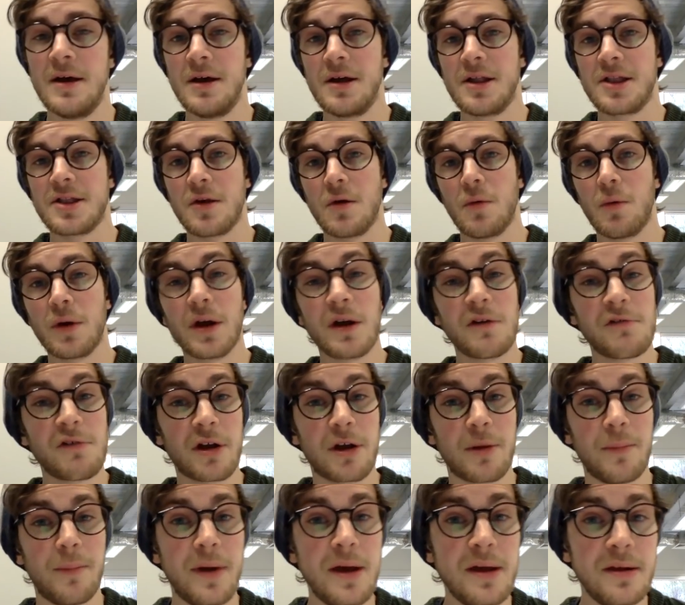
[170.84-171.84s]
So what I
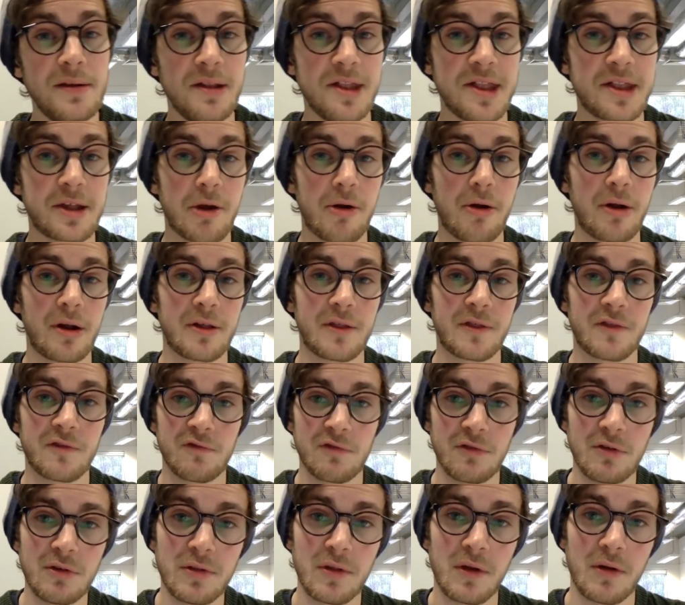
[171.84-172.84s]
recommend is going
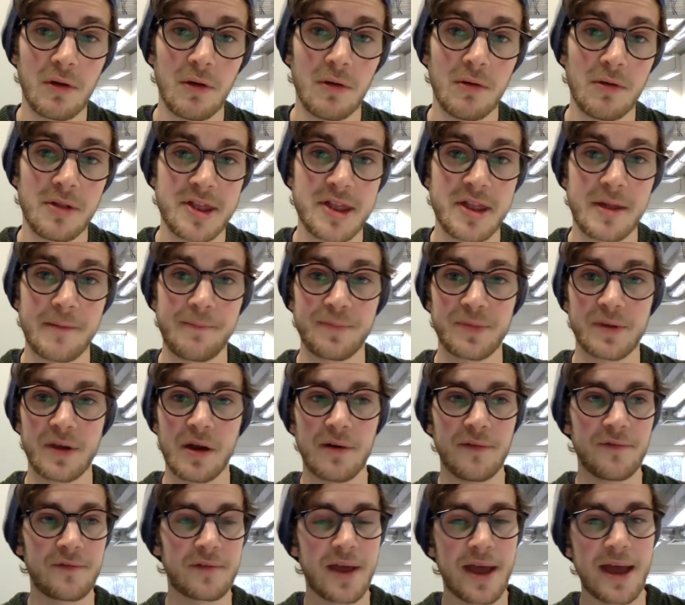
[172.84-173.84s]
through those,
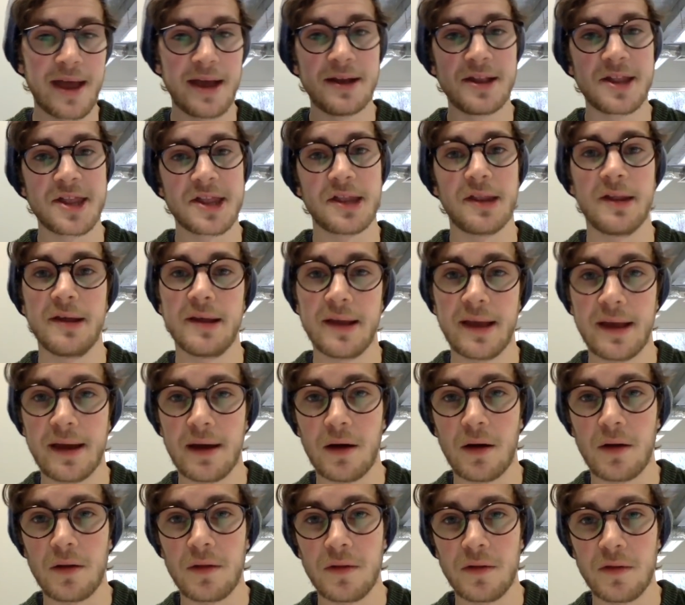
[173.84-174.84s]
kind of cancelling
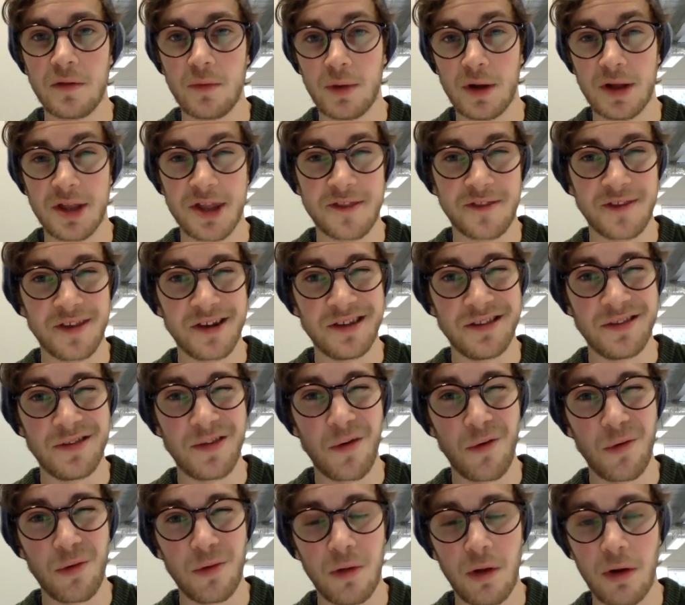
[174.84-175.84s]
out the ones that are
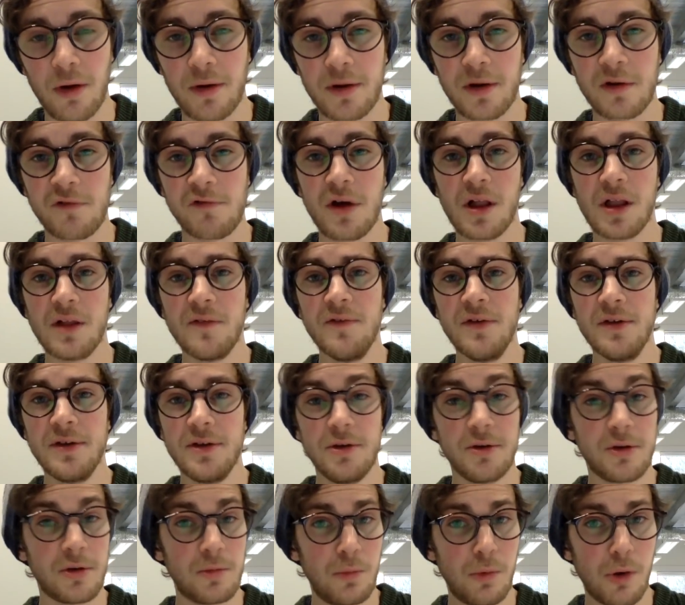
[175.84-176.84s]
no longer relevant.
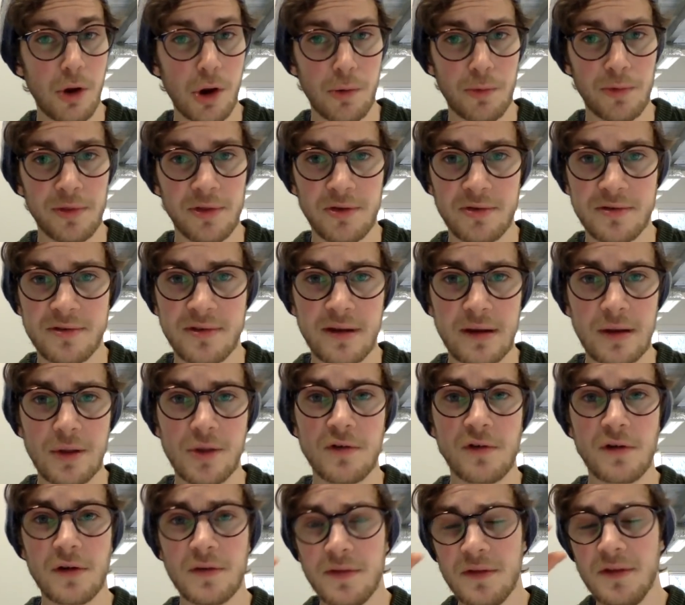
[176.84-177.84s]
You can work with your
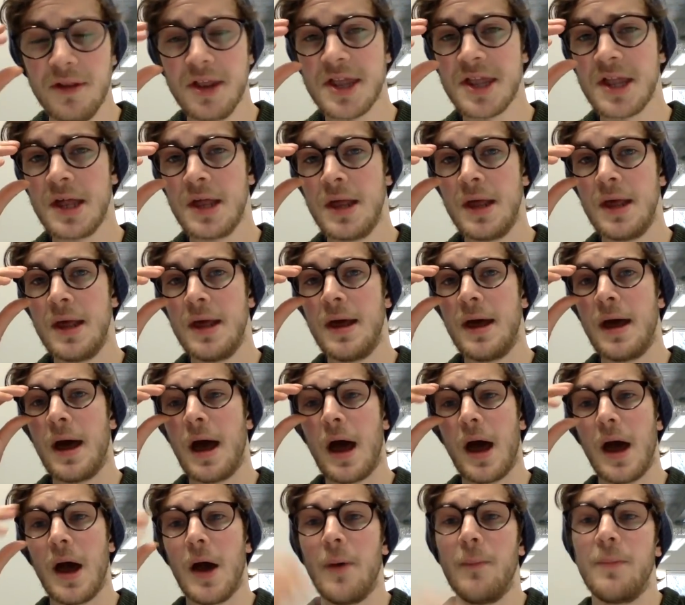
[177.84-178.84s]
teacher on this
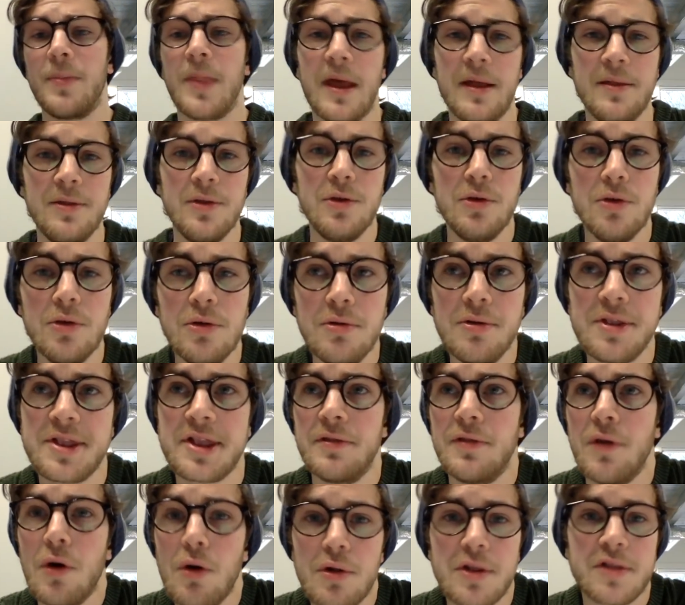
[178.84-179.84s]
and use
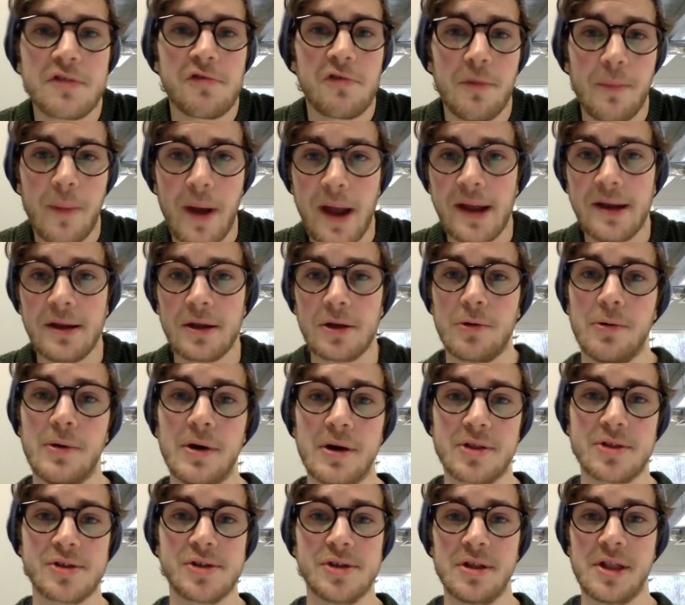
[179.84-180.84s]
those remaining
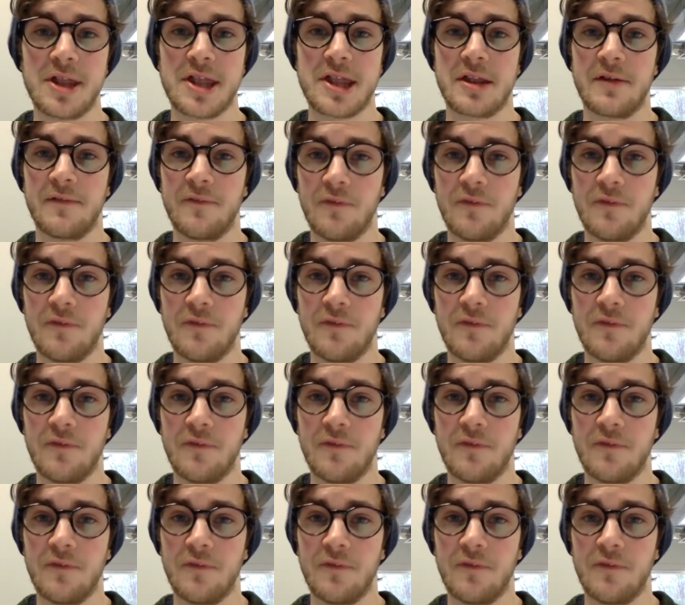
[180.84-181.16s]
questions